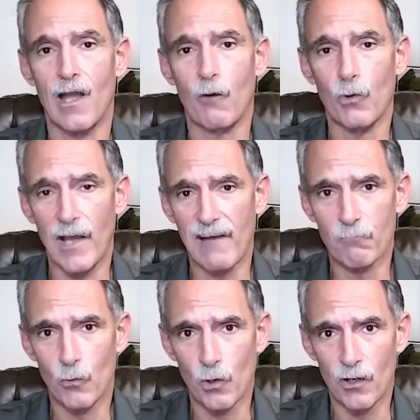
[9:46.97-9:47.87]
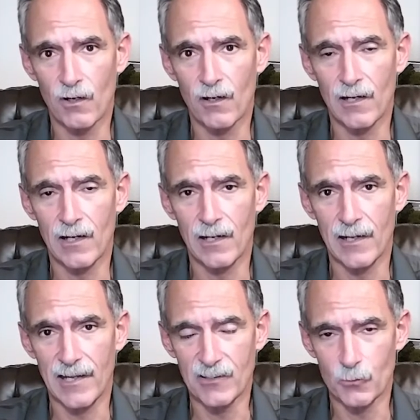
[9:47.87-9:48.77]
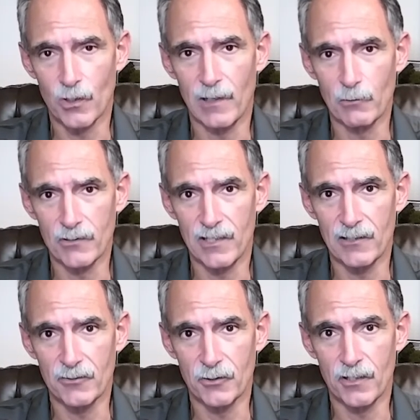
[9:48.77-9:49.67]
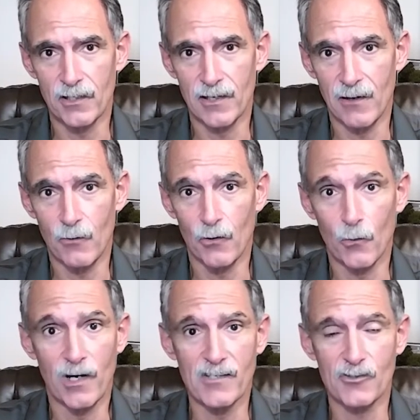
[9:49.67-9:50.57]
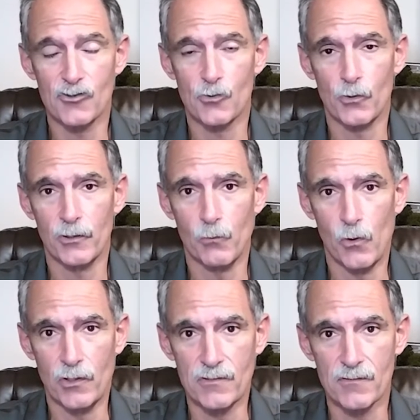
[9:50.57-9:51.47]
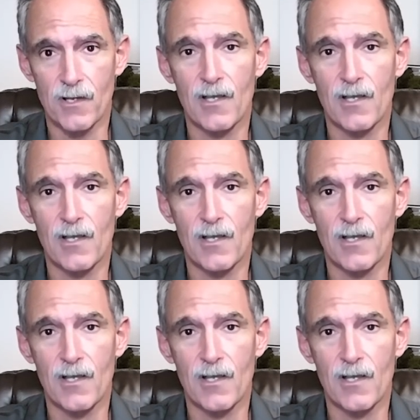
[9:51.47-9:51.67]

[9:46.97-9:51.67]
We'll have more uh, as we're able to get it to you or, or as the story warrants.